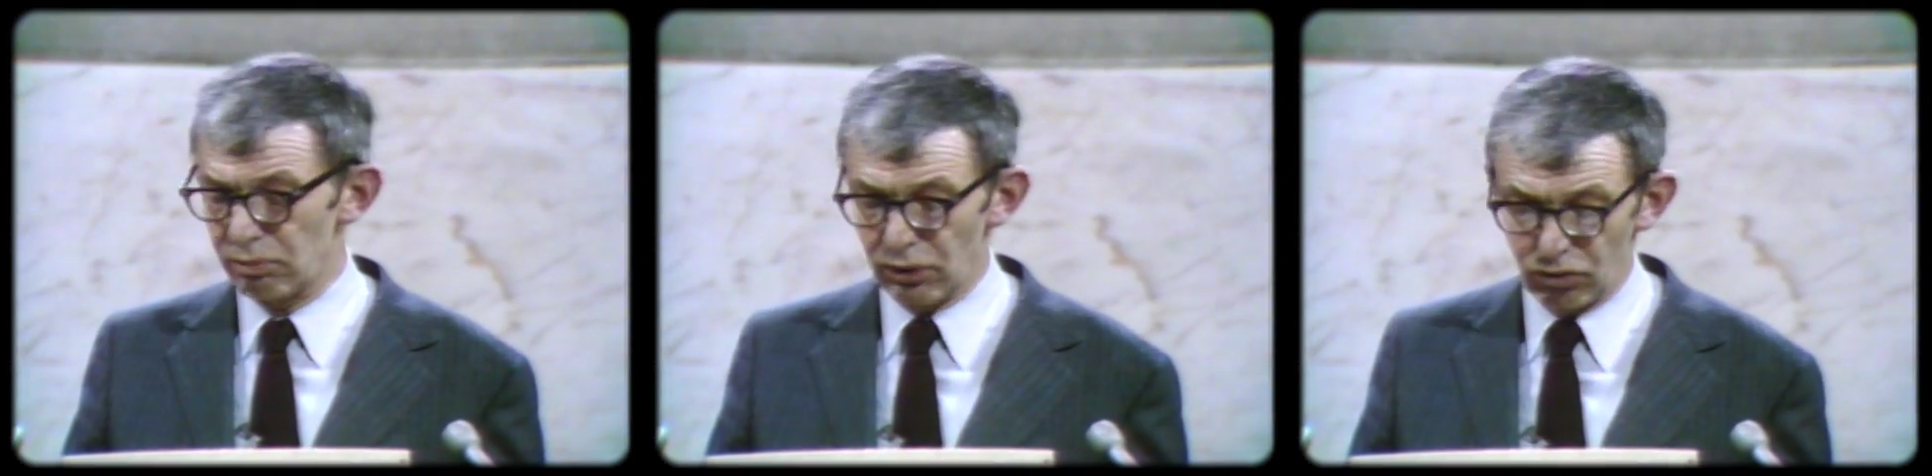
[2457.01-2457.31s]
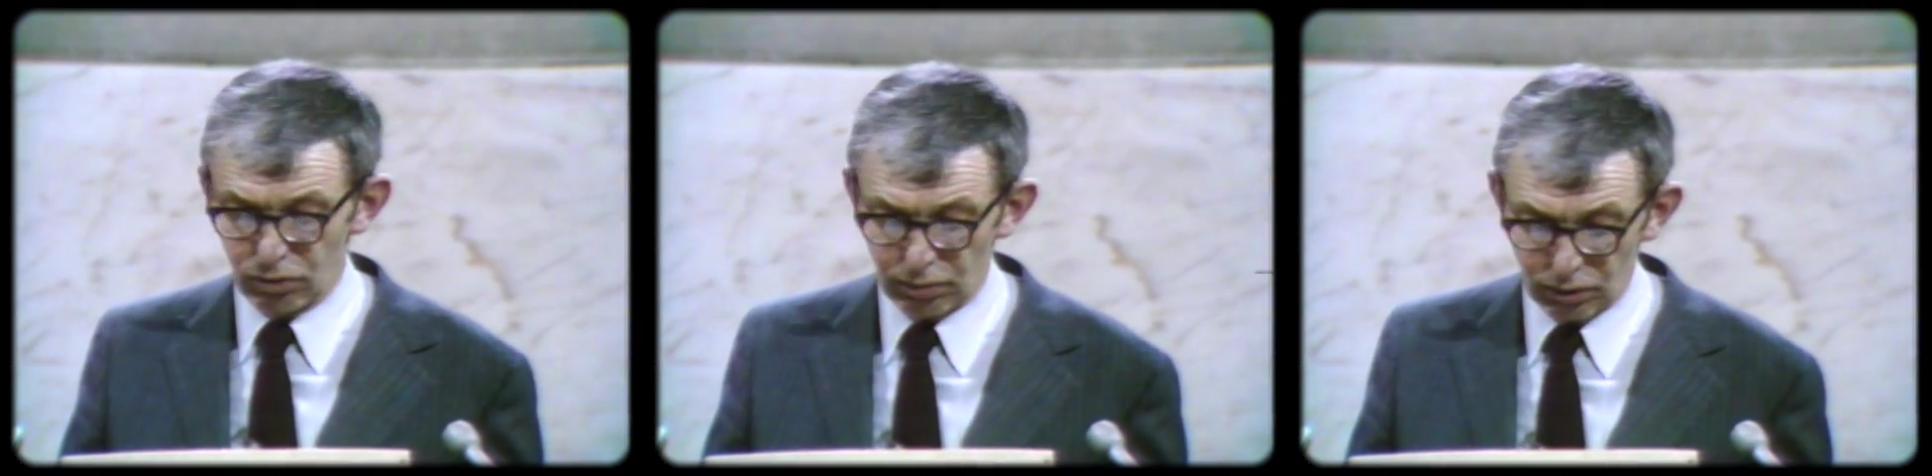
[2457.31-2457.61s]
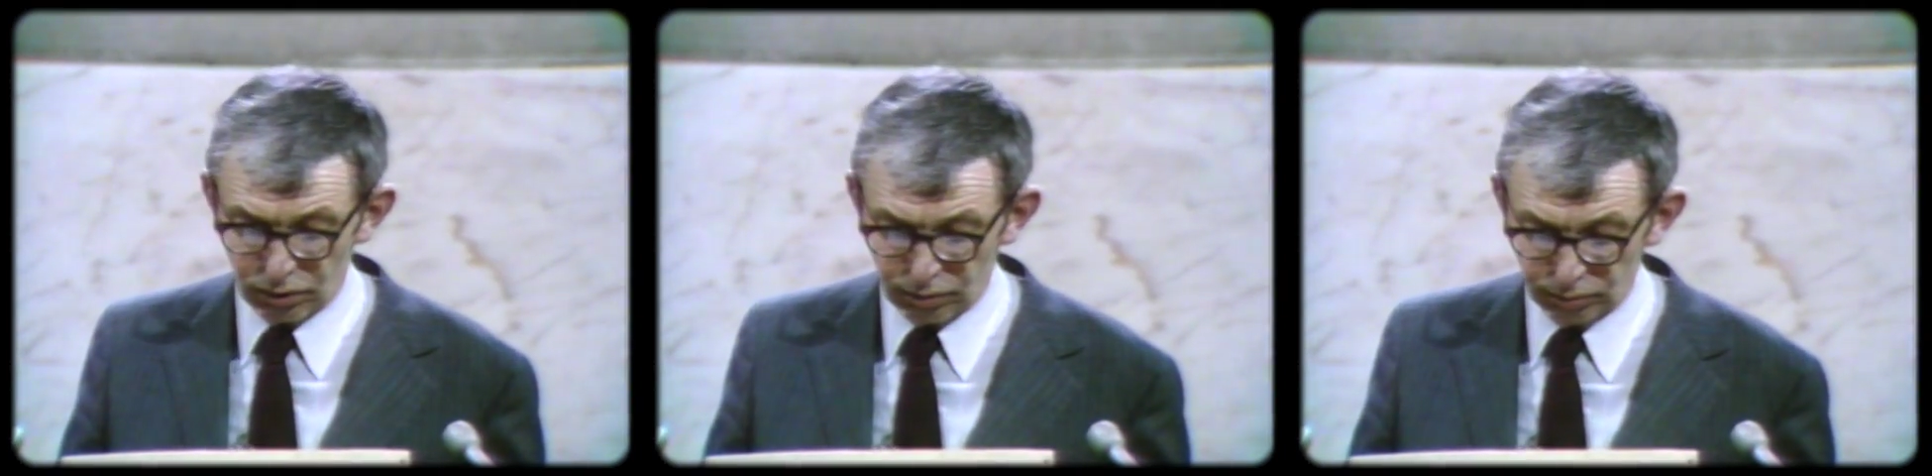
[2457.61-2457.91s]

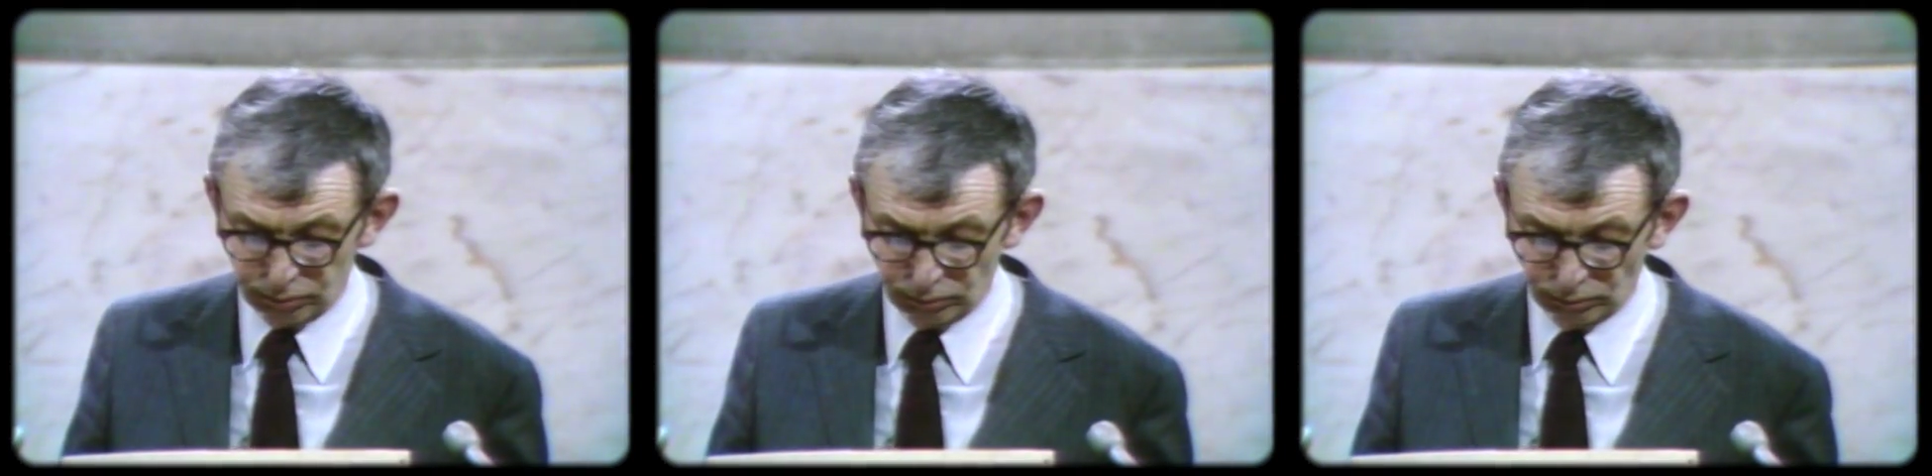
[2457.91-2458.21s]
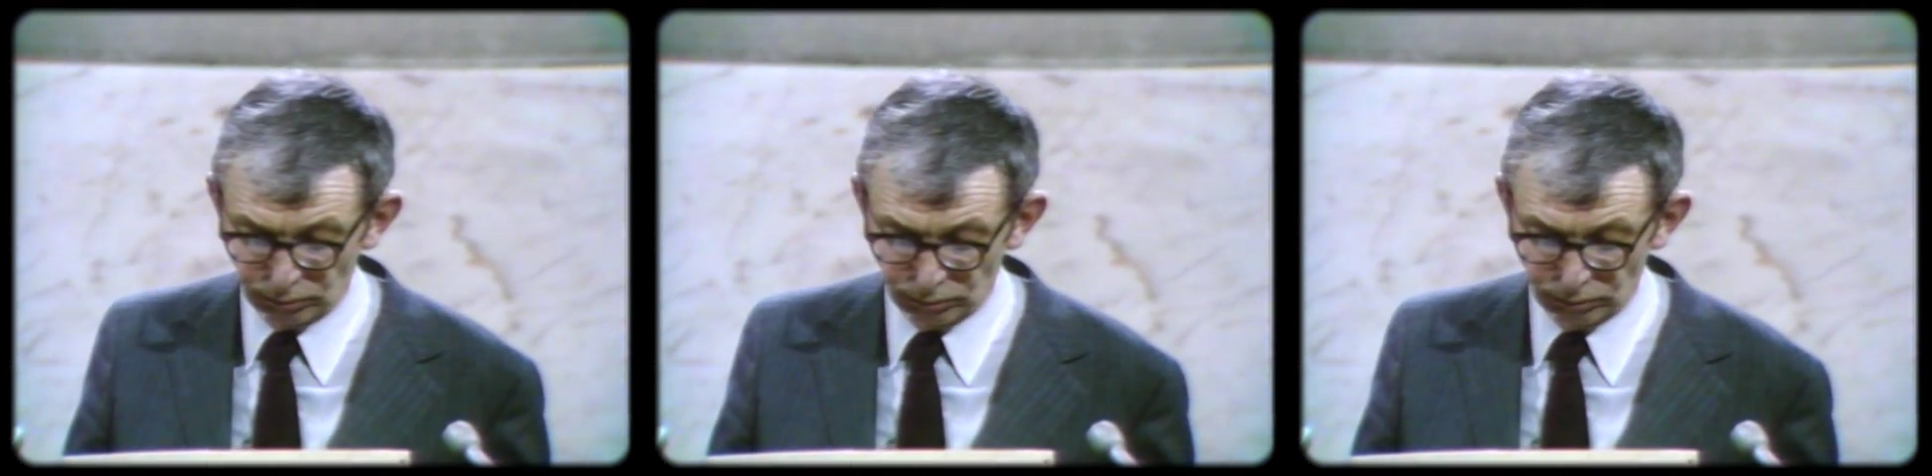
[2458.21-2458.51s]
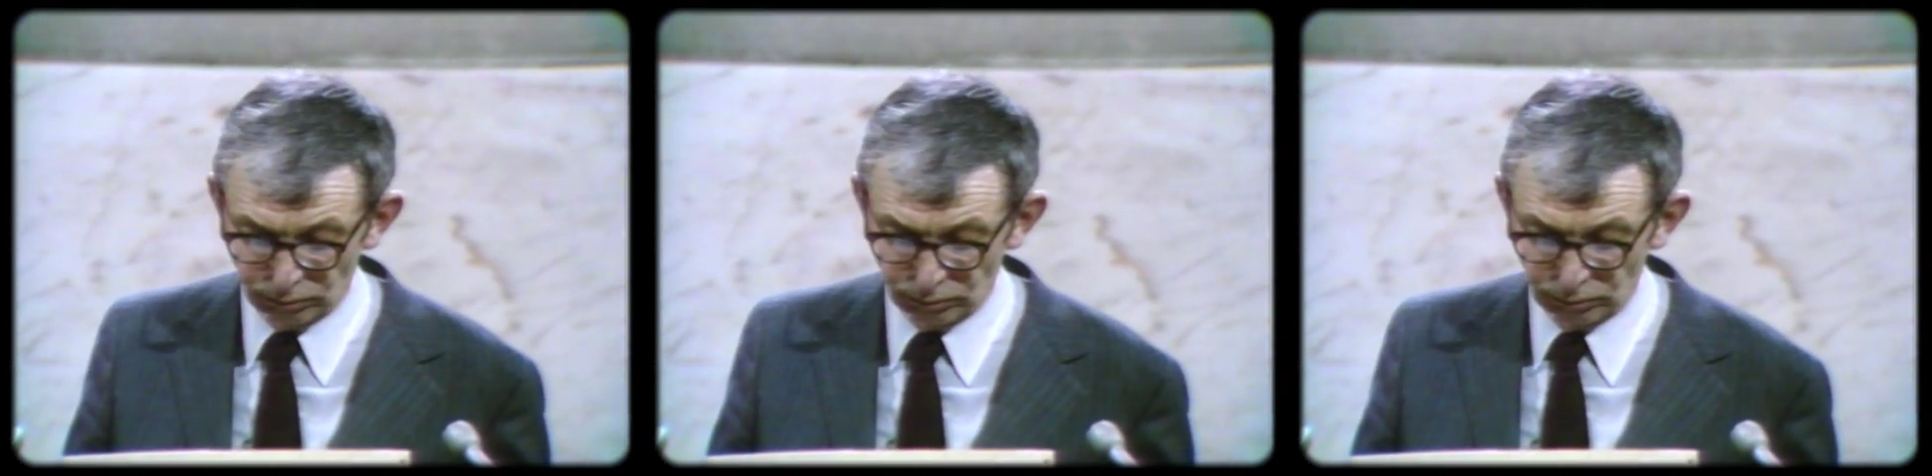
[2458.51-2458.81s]
principles.
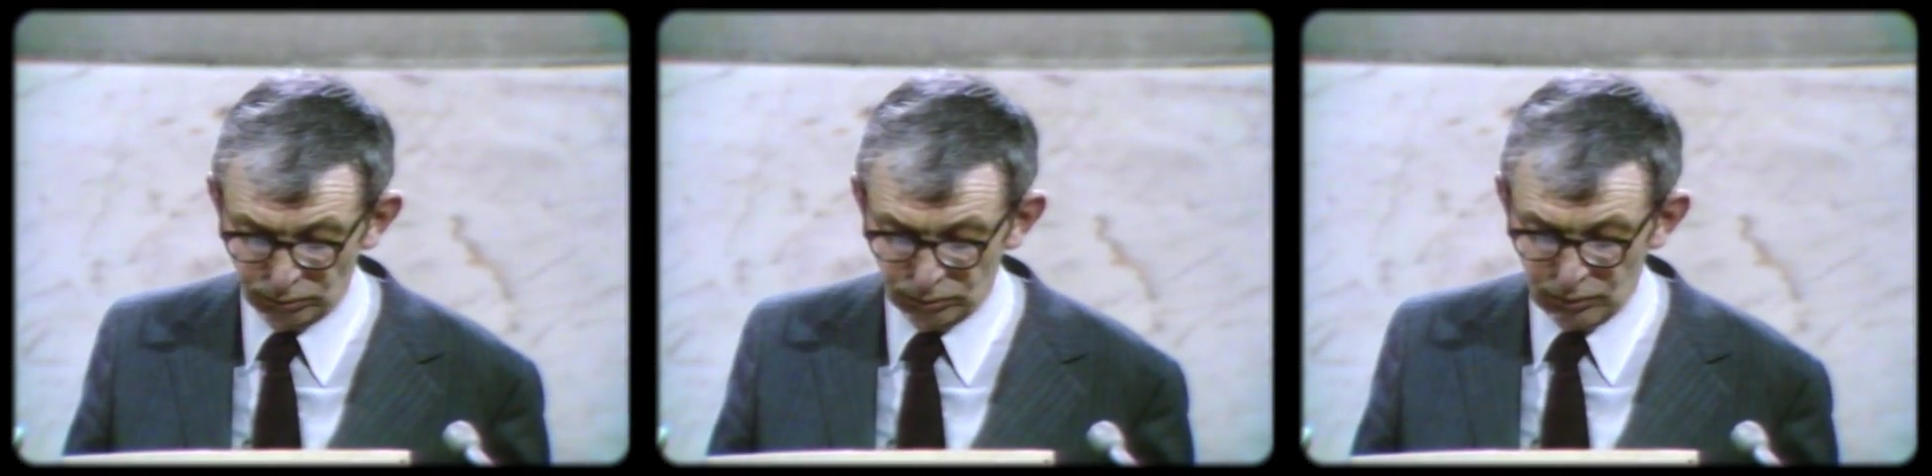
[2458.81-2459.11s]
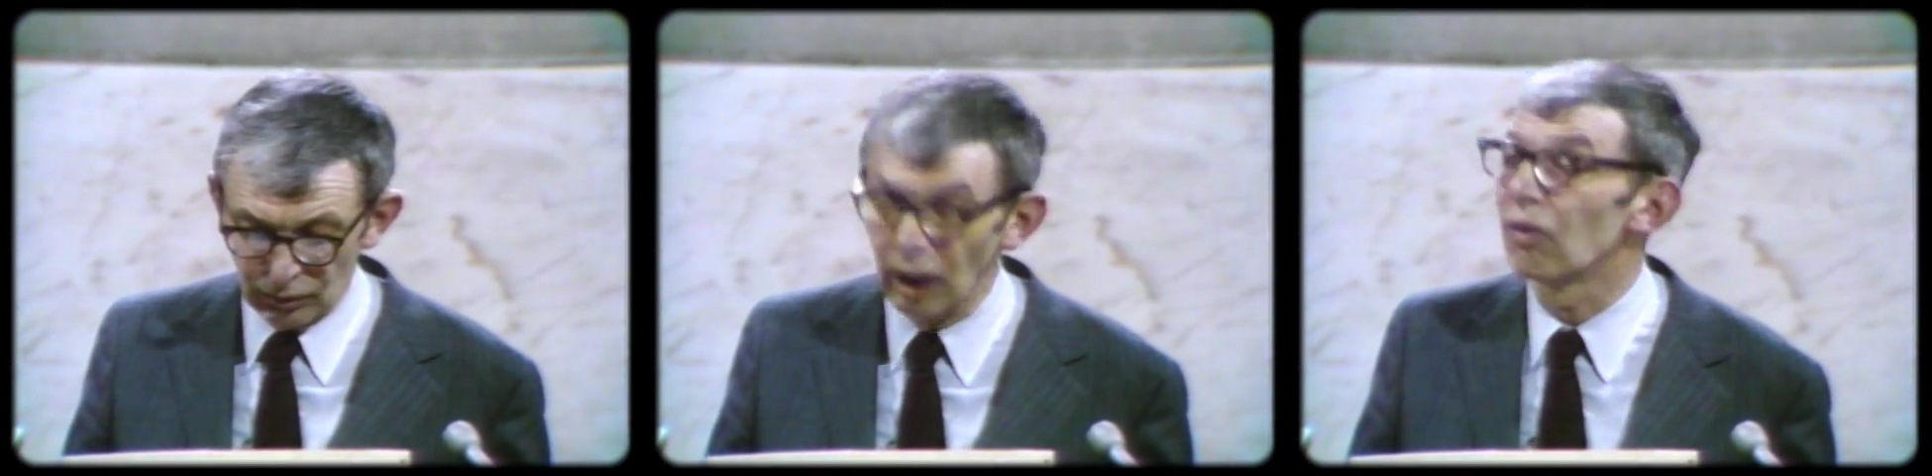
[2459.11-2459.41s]
They